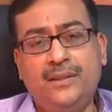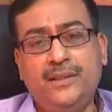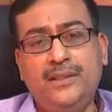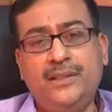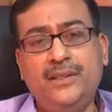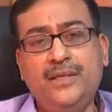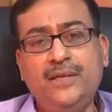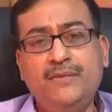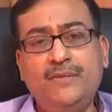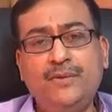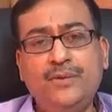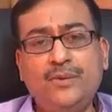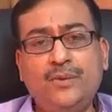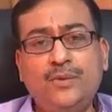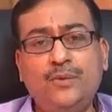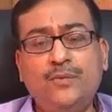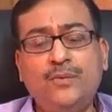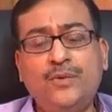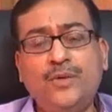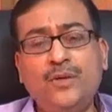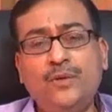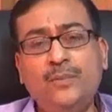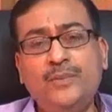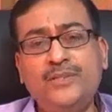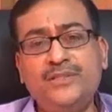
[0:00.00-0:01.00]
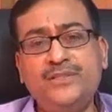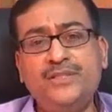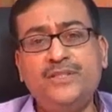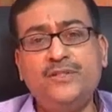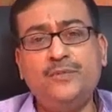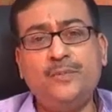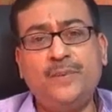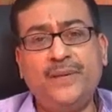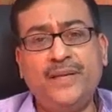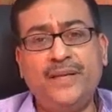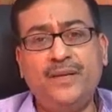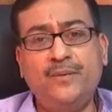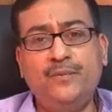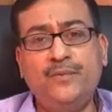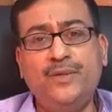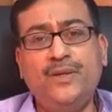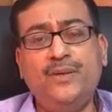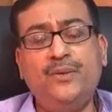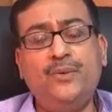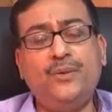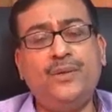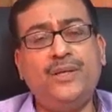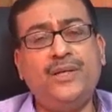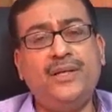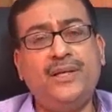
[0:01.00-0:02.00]
In our overall business plan, we are
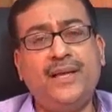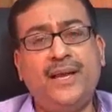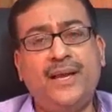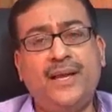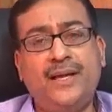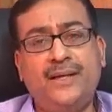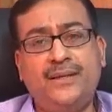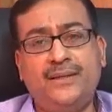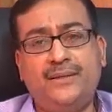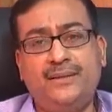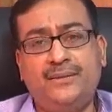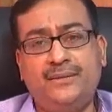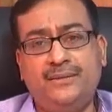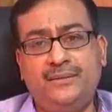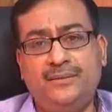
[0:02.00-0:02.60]
looking at